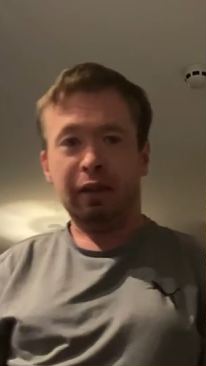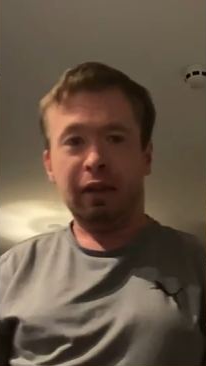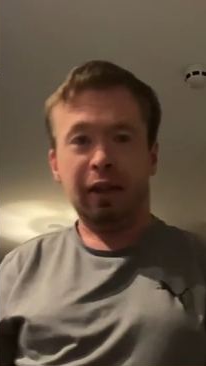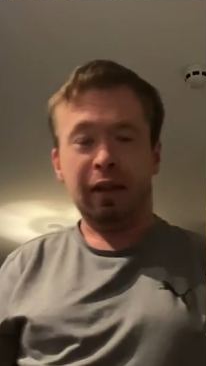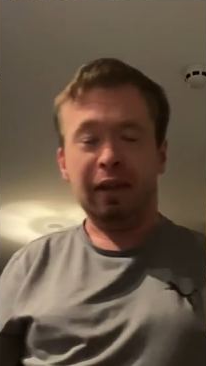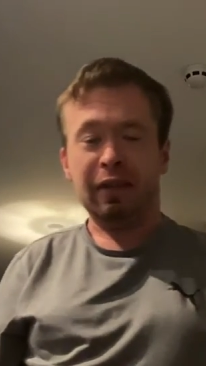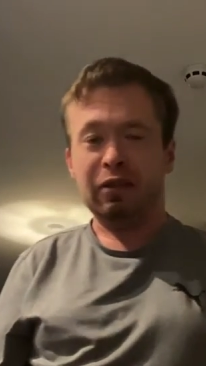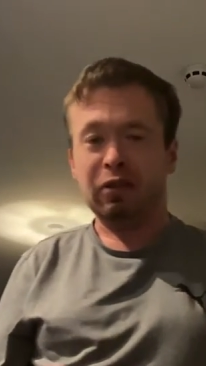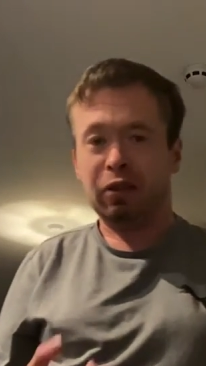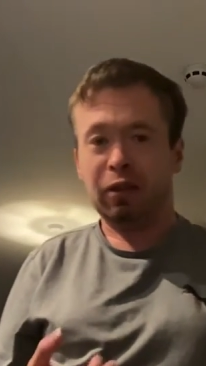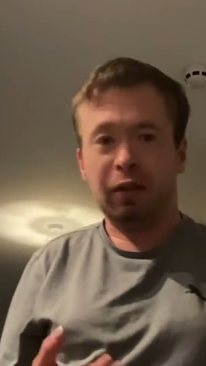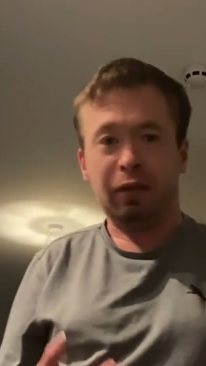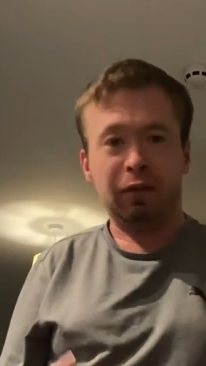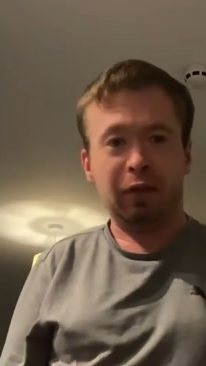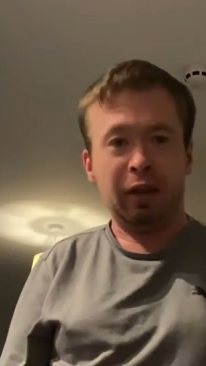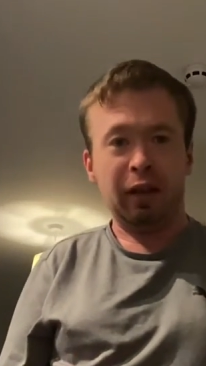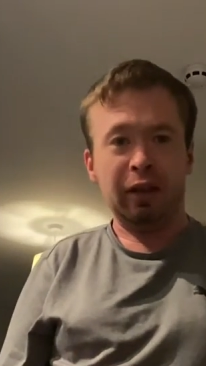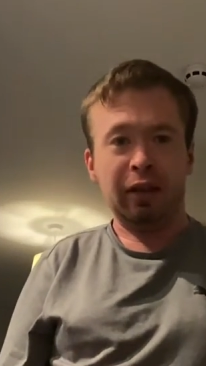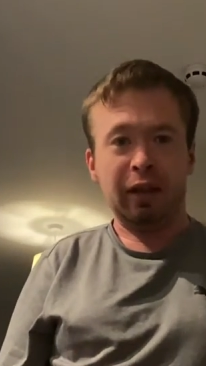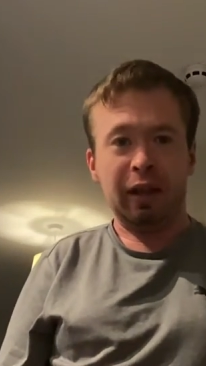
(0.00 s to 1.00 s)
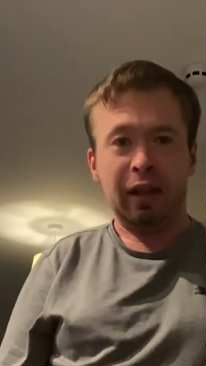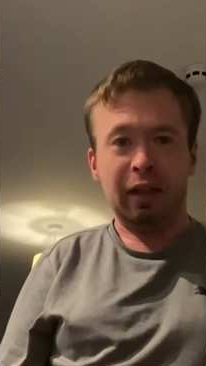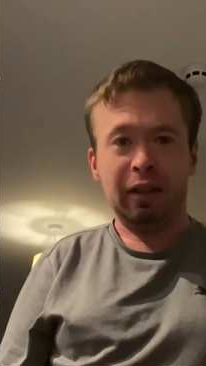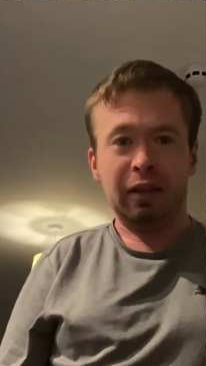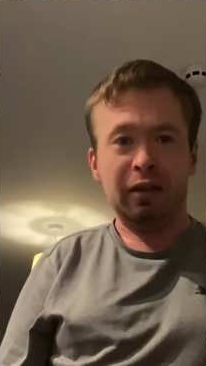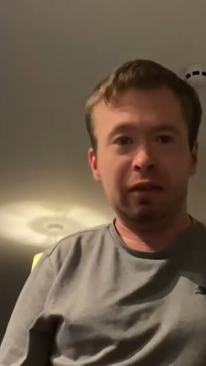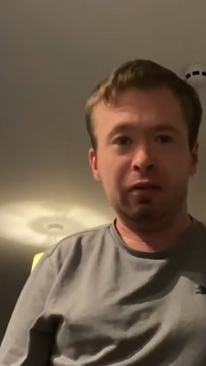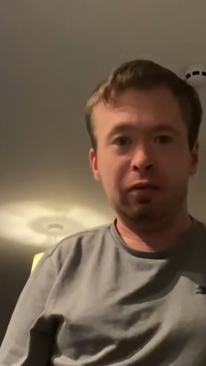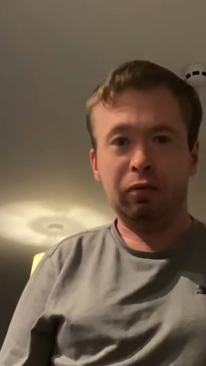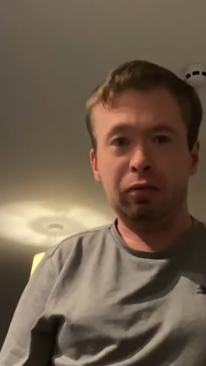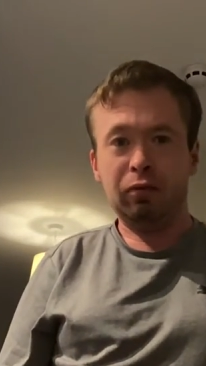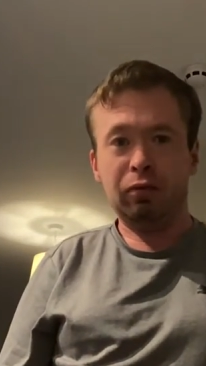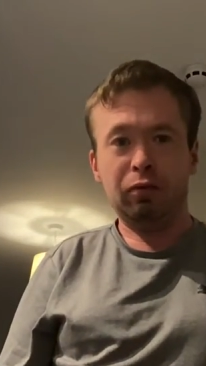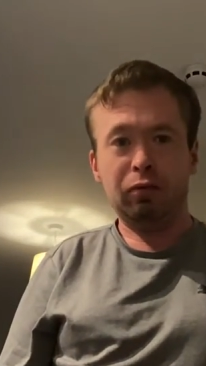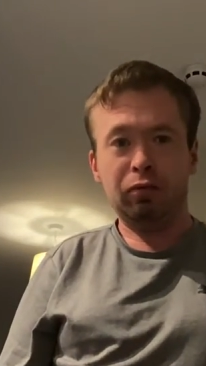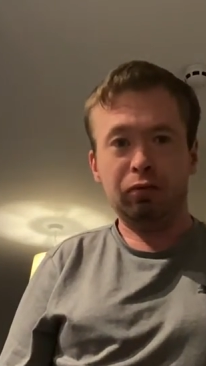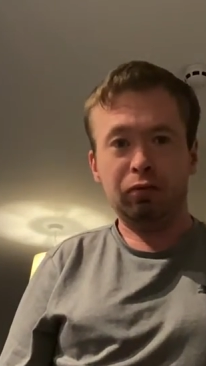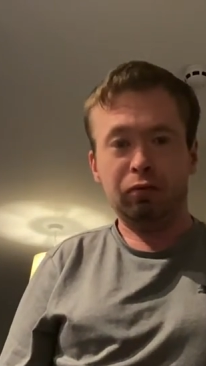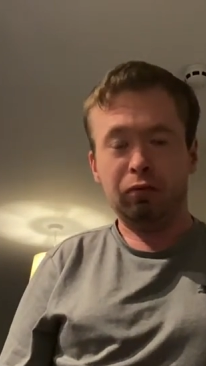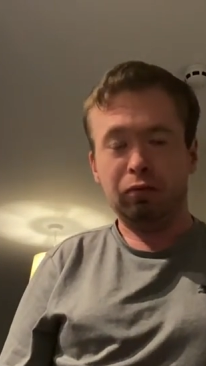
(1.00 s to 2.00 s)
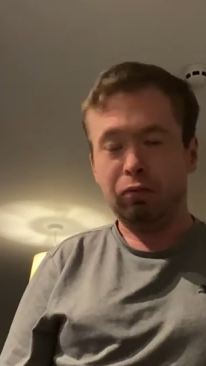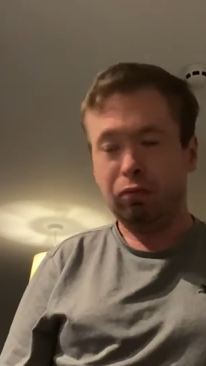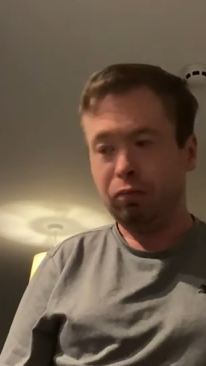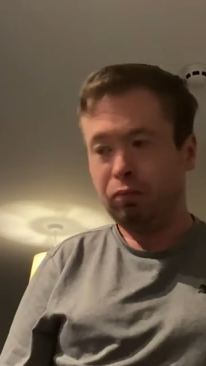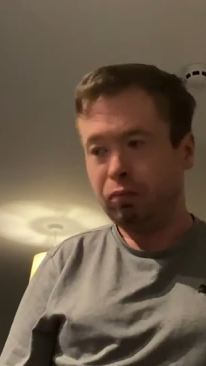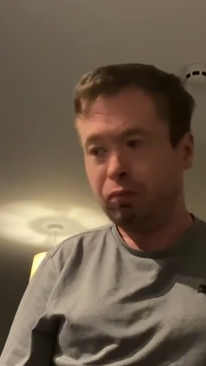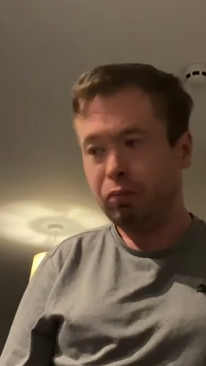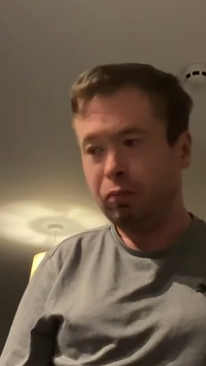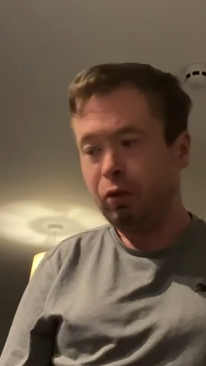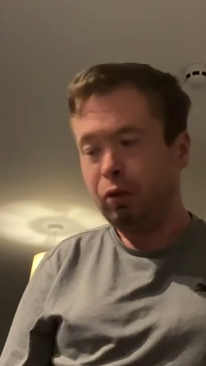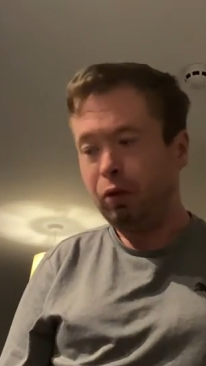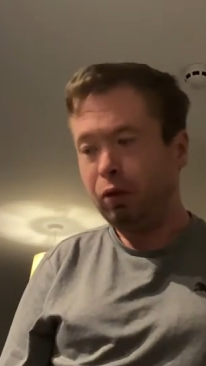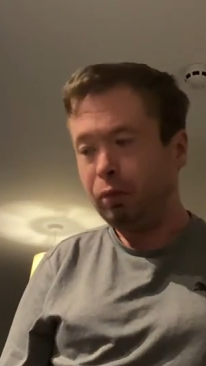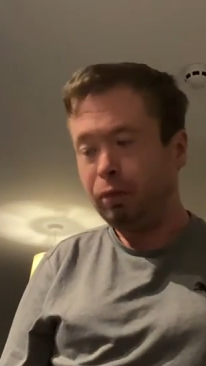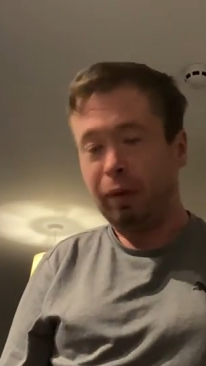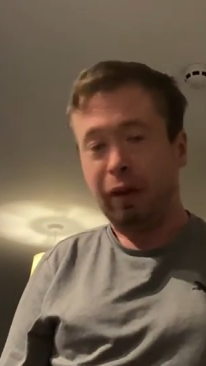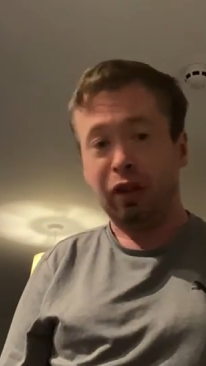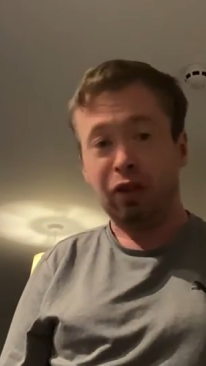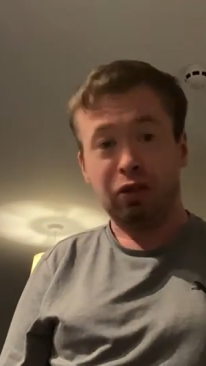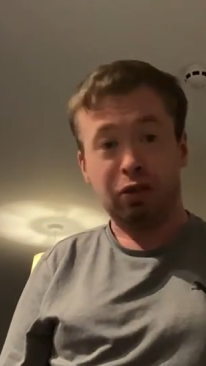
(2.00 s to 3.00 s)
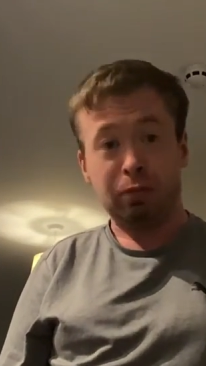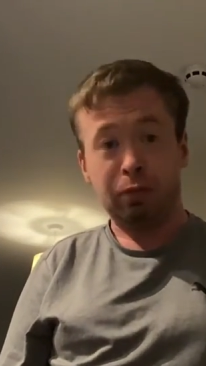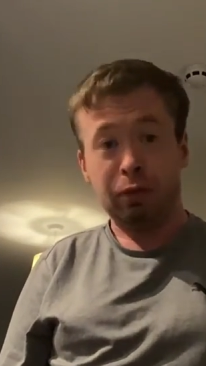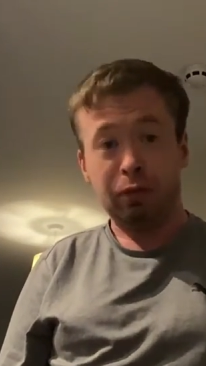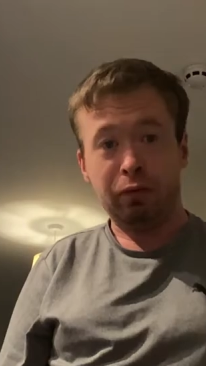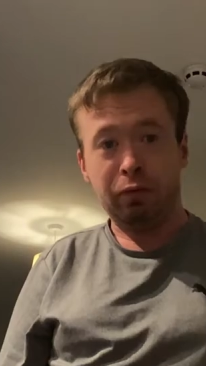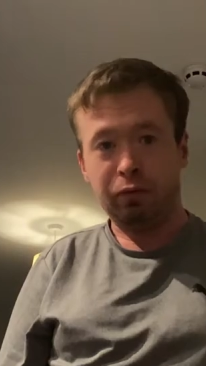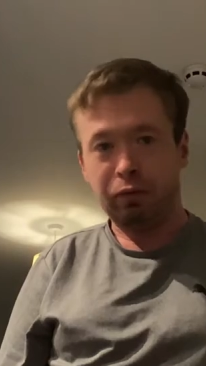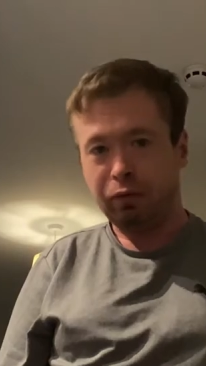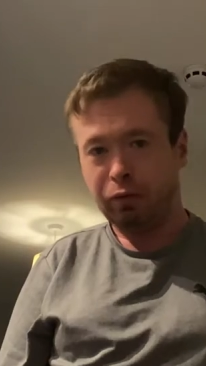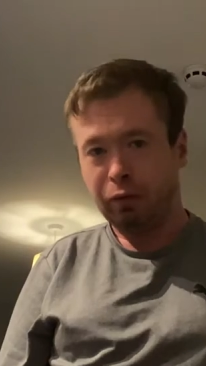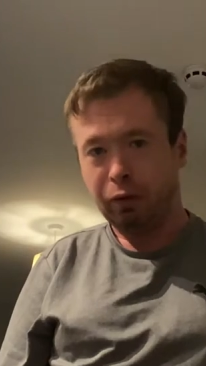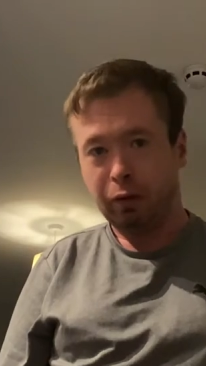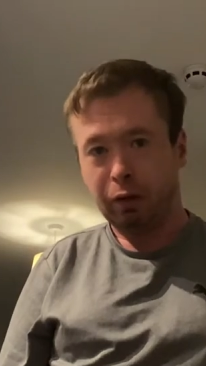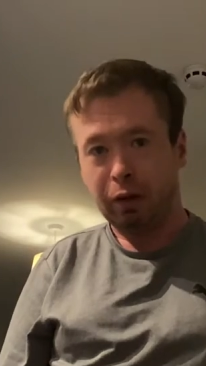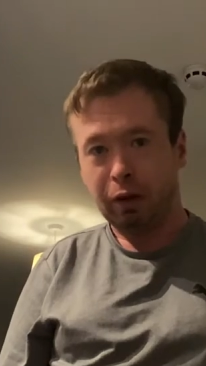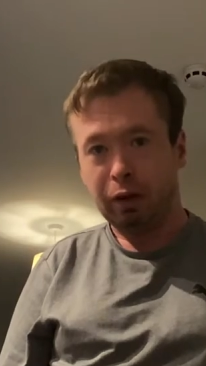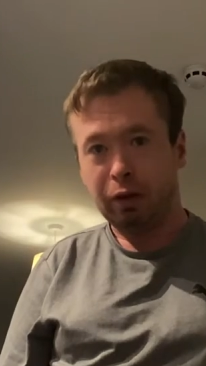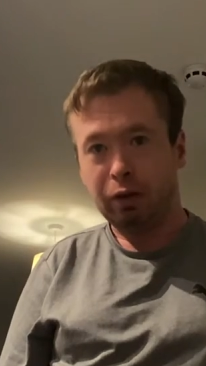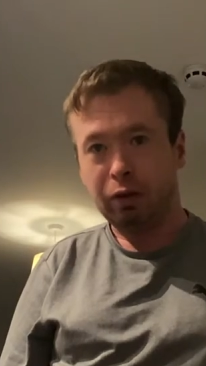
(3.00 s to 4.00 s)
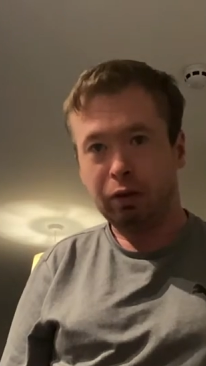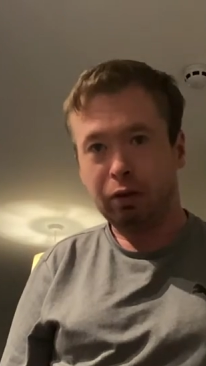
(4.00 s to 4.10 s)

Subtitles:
and he's not going to find any more punishment for it.